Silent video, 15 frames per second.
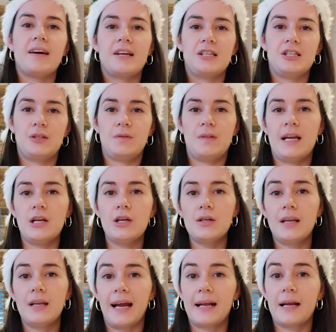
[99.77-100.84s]
until they look
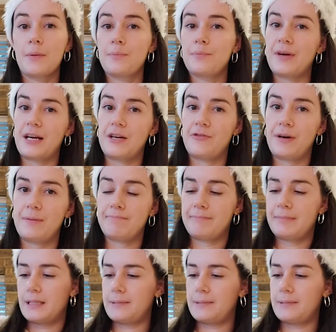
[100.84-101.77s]
like breadcrumbs.